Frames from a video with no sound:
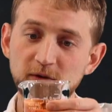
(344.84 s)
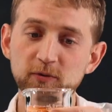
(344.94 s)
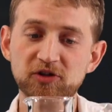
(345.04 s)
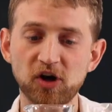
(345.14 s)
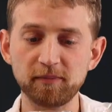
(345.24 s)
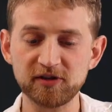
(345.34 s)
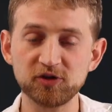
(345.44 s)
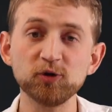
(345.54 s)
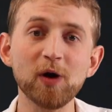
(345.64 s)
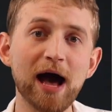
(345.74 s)
we dropped
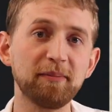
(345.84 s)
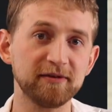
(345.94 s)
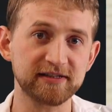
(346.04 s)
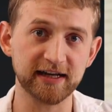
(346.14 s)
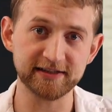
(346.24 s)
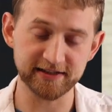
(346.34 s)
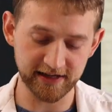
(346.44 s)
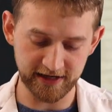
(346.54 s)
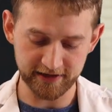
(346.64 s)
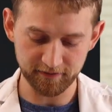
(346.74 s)
two apple slices
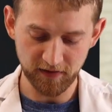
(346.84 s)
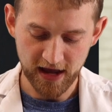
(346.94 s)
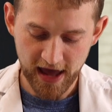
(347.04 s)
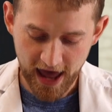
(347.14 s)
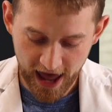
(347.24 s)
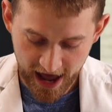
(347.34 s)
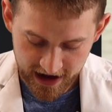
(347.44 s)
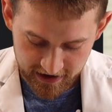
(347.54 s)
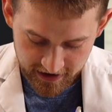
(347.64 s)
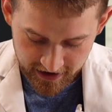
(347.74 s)
in it.
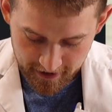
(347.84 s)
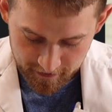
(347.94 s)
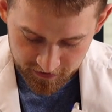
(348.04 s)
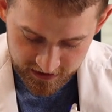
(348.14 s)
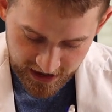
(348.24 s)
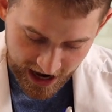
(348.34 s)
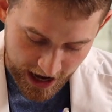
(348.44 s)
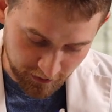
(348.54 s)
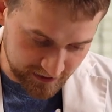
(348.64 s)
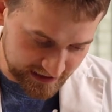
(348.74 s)
And the
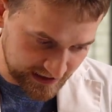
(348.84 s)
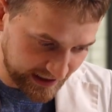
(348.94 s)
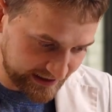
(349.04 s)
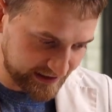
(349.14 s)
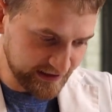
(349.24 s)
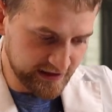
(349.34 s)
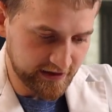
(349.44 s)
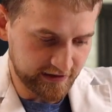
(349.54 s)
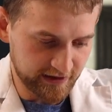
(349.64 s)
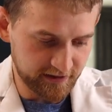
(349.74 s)
apple slices,
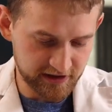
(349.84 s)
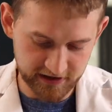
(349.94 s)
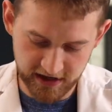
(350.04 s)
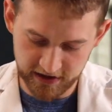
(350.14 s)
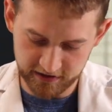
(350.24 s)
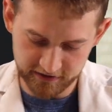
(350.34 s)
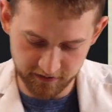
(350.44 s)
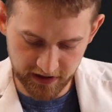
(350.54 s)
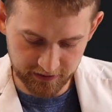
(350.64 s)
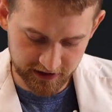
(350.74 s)
let me just get
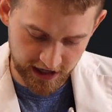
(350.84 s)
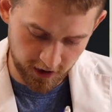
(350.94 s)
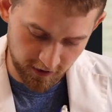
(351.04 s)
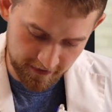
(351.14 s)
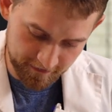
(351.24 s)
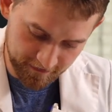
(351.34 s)
some paper towel,